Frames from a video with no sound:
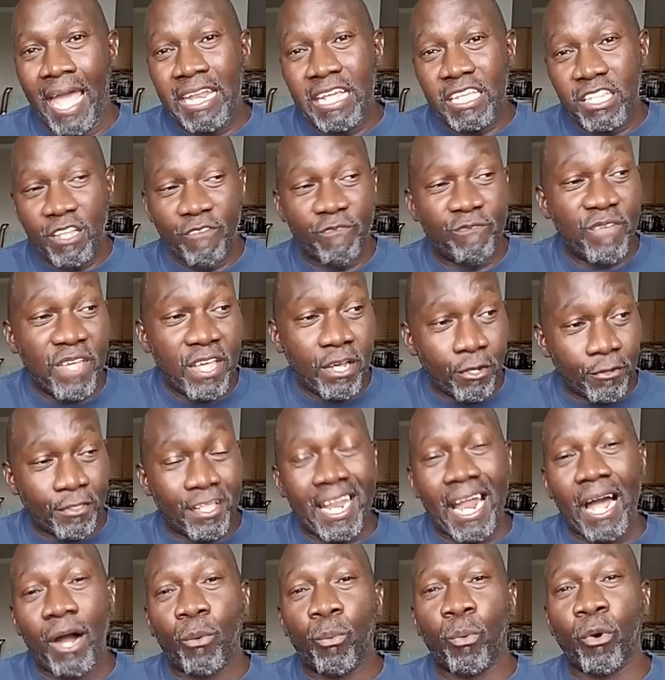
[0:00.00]
and in the
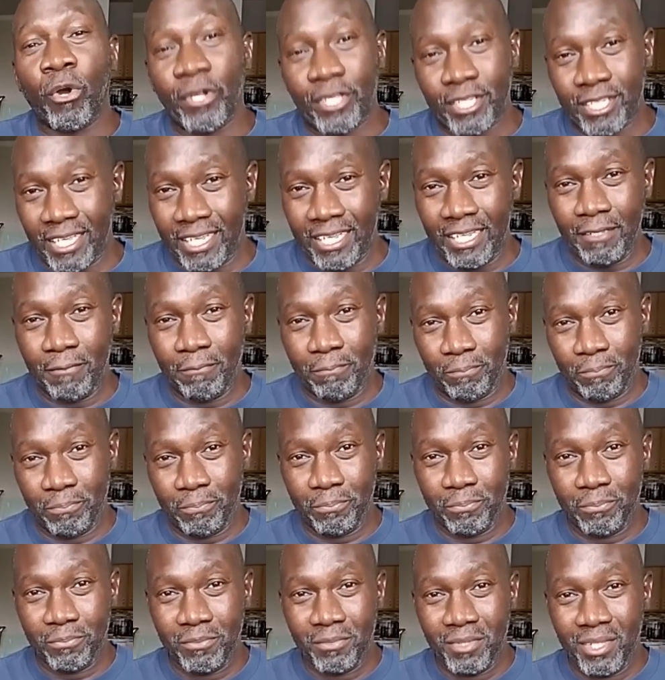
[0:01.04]
field that I work in.
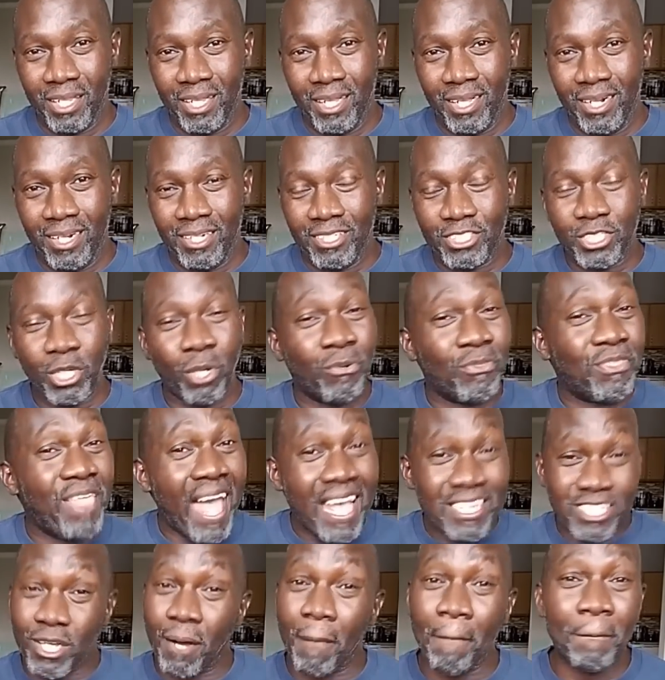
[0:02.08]
So
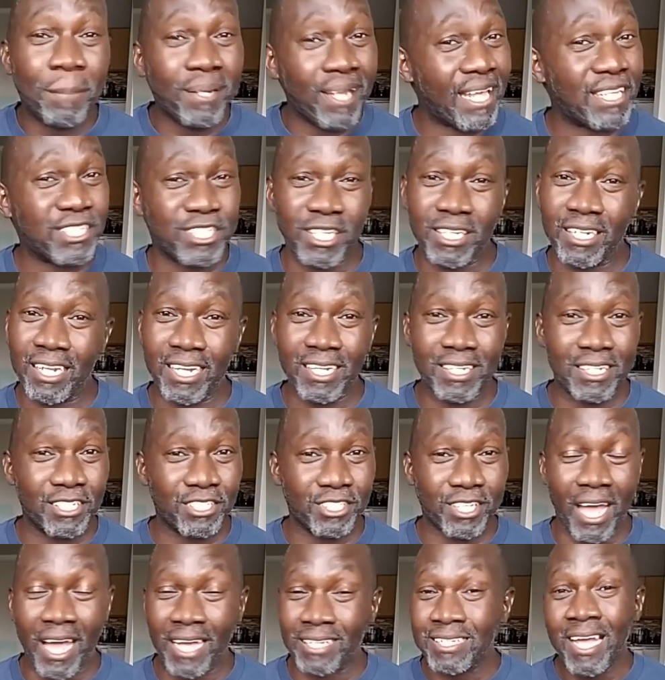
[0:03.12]
that's a blessing in
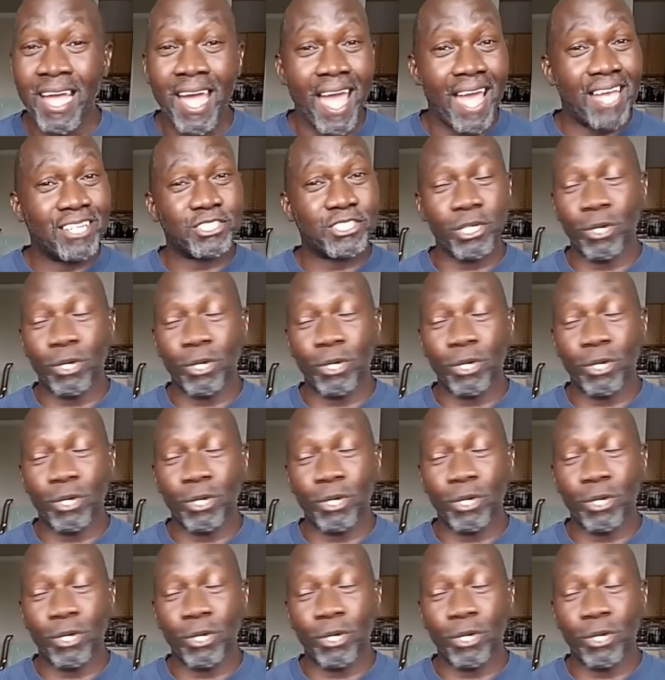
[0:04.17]
disguise.